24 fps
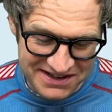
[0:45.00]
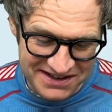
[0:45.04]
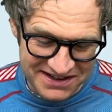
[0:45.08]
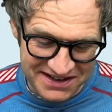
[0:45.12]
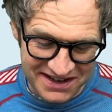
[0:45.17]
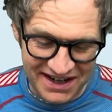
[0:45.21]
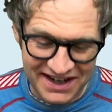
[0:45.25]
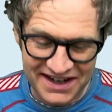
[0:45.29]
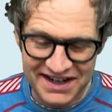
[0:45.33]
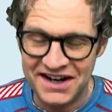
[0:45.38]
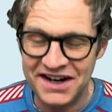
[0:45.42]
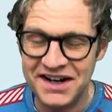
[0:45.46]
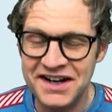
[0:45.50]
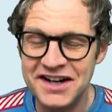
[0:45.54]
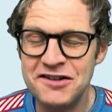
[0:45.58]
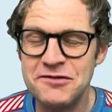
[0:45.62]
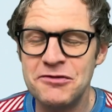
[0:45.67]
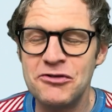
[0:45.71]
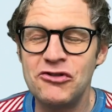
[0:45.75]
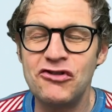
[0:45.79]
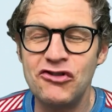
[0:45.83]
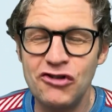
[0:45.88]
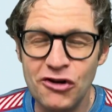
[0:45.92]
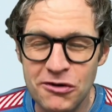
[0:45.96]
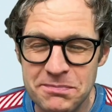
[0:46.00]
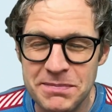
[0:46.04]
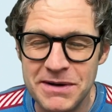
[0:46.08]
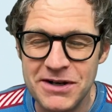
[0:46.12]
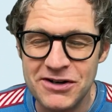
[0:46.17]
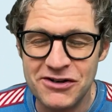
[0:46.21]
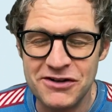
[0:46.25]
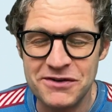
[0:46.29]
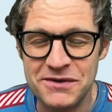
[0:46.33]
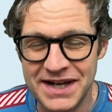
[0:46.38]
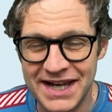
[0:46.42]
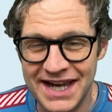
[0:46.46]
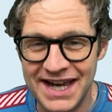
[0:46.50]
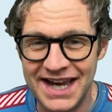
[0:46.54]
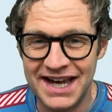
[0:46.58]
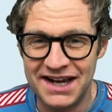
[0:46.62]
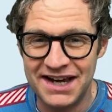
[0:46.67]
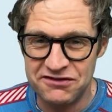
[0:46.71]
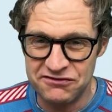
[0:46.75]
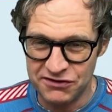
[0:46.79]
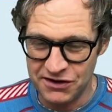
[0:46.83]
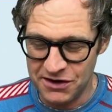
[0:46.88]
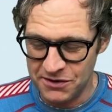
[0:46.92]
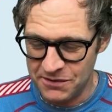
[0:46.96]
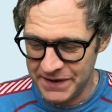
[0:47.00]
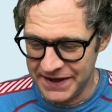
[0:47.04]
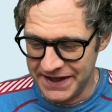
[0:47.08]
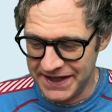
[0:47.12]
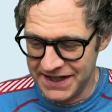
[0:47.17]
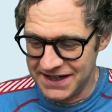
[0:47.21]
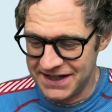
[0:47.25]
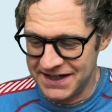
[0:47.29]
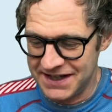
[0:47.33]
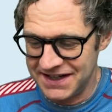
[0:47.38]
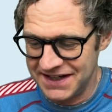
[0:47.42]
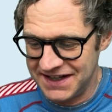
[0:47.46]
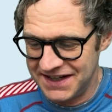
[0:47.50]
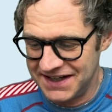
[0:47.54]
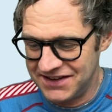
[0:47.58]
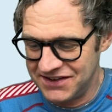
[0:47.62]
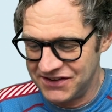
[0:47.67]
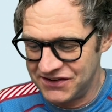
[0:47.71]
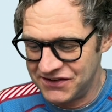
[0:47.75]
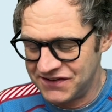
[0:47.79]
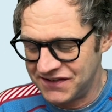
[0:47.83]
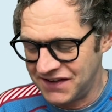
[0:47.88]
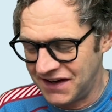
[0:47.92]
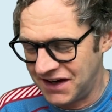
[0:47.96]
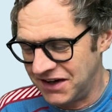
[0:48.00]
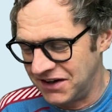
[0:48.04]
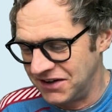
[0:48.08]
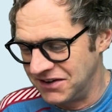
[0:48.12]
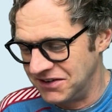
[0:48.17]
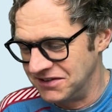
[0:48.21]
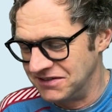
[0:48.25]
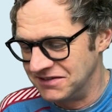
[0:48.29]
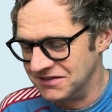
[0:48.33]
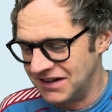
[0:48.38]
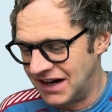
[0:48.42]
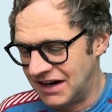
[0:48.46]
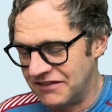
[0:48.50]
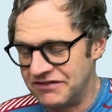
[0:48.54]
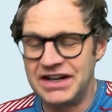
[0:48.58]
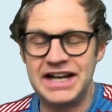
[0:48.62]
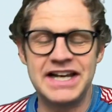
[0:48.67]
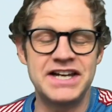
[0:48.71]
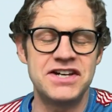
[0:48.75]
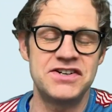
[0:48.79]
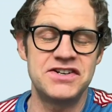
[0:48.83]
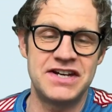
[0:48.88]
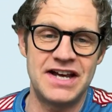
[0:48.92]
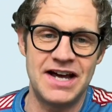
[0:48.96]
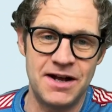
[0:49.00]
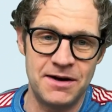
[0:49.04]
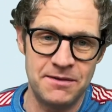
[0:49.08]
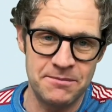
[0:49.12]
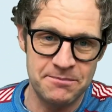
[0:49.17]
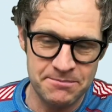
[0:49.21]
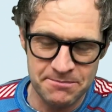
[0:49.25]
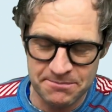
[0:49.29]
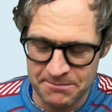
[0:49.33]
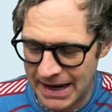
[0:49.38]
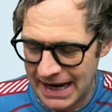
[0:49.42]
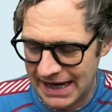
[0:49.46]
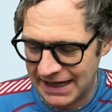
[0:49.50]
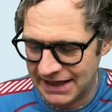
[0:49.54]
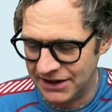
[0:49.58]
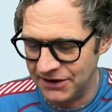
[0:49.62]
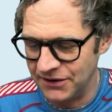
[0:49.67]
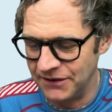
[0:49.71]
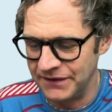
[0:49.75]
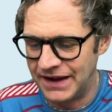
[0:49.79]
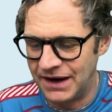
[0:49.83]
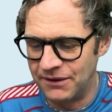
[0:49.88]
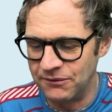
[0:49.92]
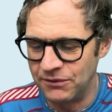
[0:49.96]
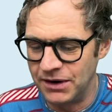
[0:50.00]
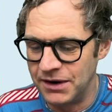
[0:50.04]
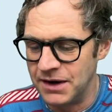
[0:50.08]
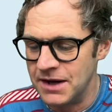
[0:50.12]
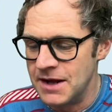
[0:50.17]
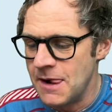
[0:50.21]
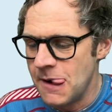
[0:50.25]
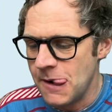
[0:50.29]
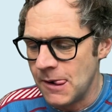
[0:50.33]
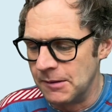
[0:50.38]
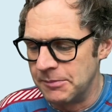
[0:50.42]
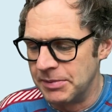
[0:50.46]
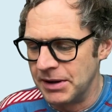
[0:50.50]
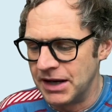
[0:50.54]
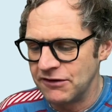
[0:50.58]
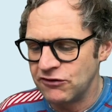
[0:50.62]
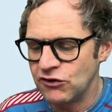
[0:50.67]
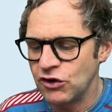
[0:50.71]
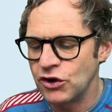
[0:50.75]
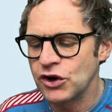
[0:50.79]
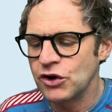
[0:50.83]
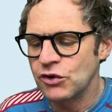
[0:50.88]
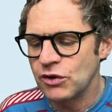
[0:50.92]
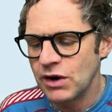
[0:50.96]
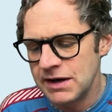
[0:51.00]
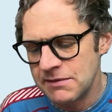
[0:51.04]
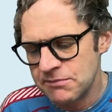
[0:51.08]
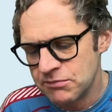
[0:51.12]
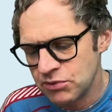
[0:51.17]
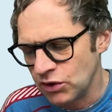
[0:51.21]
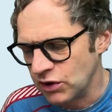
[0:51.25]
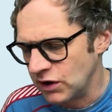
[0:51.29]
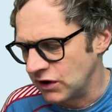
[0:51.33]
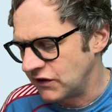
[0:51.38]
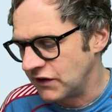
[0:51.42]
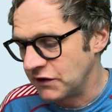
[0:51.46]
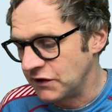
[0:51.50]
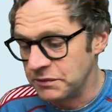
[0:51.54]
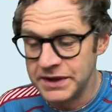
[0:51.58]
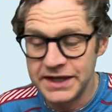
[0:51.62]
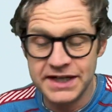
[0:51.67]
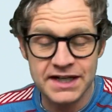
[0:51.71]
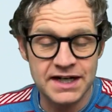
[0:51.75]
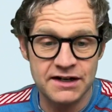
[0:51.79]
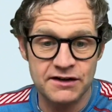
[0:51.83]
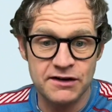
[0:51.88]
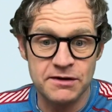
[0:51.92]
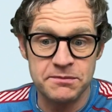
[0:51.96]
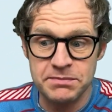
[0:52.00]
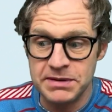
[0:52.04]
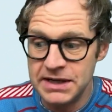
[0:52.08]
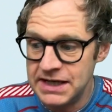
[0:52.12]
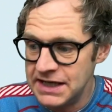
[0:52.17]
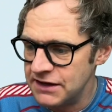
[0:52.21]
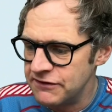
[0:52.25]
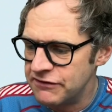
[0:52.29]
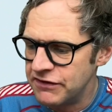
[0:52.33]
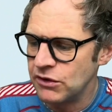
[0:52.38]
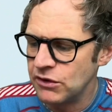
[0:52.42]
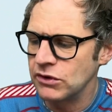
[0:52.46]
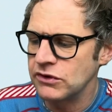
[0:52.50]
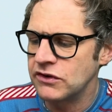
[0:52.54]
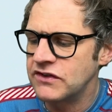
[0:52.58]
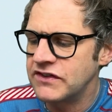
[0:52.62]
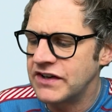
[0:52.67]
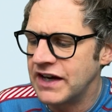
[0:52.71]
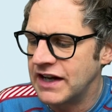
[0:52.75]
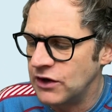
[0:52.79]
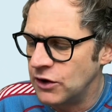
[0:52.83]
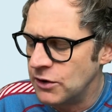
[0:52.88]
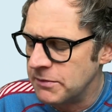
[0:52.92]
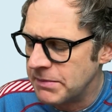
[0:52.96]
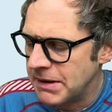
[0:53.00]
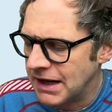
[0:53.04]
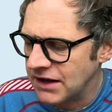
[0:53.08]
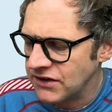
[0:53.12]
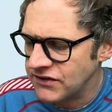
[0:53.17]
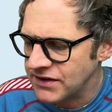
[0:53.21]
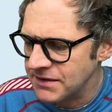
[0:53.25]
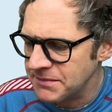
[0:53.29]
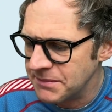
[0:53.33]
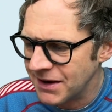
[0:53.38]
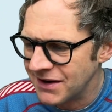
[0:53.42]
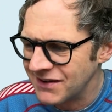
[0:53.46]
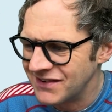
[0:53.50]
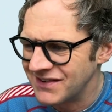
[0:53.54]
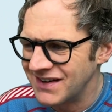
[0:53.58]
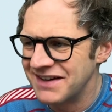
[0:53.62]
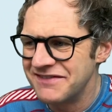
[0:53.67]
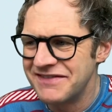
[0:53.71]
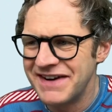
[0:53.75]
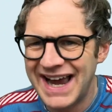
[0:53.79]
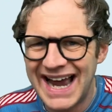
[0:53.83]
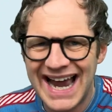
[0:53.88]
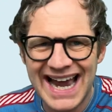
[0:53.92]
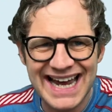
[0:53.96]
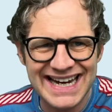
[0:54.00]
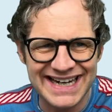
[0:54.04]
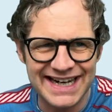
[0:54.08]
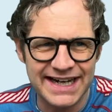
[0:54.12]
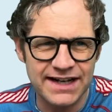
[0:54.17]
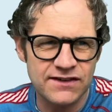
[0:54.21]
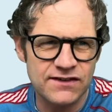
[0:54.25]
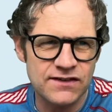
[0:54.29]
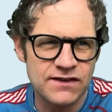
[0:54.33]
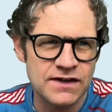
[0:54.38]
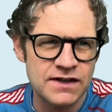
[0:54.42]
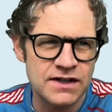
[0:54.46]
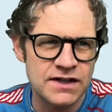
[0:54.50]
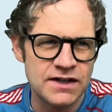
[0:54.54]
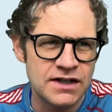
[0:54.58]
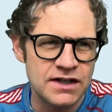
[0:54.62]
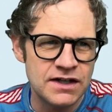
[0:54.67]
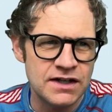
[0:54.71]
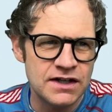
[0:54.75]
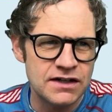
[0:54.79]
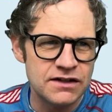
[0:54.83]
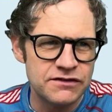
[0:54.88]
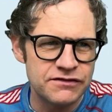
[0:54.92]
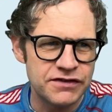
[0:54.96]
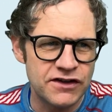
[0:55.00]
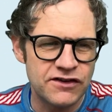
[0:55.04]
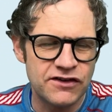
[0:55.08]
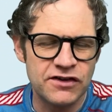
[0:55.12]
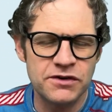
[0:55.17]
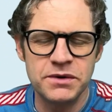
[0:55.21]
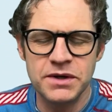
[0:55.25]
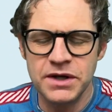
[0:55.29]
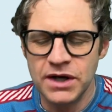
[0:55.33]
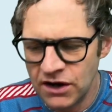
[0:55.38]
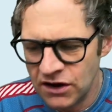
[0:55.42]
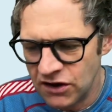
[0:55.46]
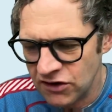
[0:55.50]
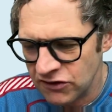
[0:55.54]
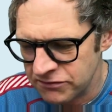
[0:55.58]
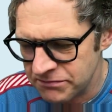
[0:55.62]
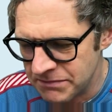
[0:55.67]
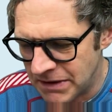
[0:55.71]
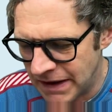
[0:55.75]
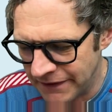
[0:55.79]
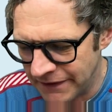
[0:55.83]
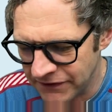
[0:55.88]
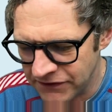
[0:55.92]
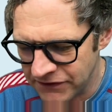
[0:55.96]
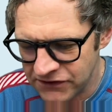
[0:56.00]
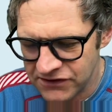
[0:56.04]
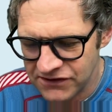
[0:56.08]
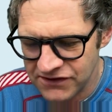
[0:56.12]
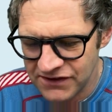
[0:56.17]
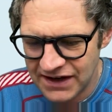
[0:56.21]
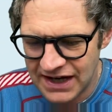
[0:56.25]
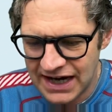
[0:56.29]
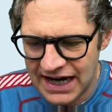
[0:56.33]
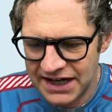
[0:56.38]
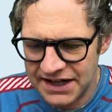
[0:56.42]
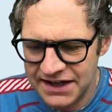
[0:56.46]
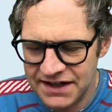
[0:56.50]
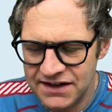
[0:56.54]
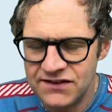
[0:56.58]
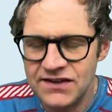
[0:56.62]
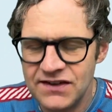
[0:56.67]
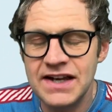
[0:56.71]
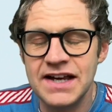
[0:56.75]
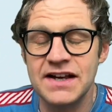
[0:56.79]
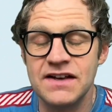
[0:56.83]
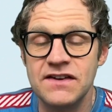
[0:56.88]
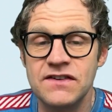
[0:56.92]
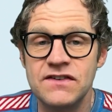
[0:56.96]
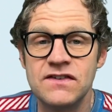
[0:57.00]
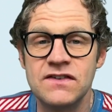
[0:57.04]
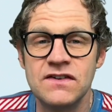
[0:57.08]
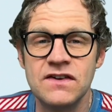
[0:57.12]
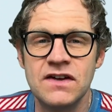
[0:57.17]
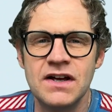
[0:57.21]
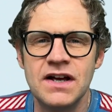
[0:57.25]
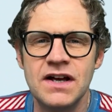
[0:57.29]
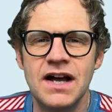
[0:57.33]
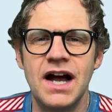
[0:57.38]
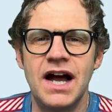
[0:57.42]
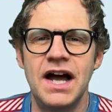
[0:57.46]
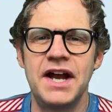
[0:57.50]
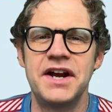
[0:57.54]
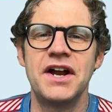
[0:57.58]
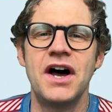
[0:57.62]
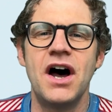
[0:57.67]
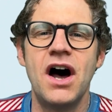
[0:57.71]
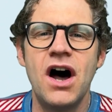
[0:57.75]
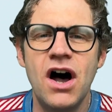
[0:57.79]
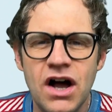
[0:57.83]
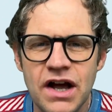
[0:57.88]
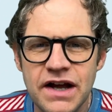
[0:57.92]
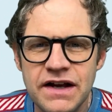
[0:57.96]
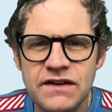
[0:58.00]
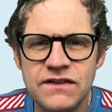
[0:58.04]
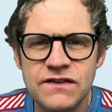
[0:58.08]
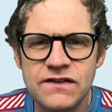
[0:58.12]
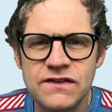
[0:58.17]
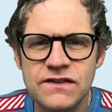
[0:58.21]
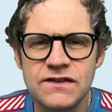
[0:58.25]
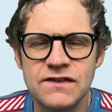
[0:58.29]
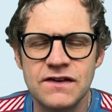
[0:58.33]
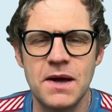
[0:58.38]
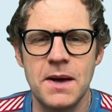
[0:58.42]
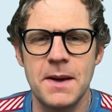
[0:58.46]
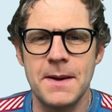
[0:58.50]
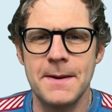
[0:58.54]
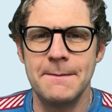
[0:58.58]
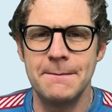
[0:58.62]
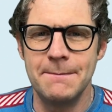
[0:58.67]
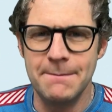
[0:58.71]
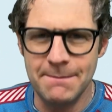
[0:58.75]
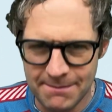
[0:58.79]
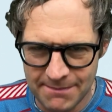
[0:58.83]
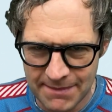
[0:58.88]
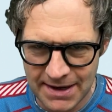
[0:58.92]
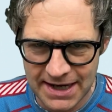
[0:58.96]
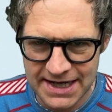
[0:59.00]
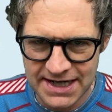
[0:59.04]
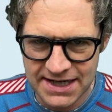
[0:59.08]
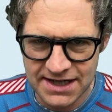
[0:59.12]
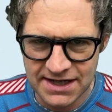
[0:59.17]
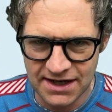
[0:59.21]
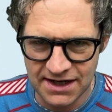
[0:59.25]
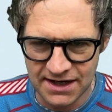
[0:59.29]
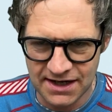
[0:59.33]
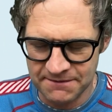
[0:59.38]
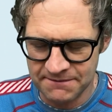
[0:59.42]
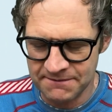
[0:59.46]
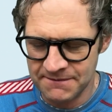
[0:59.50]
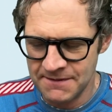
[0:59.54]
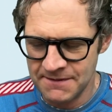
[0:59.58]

I kind of should be doing it every week. So I've let you down badly on that one. But I've got a great product of the week and I completely forgot to tell you about it because I've had it for 2.5 months. And it is an ice maker.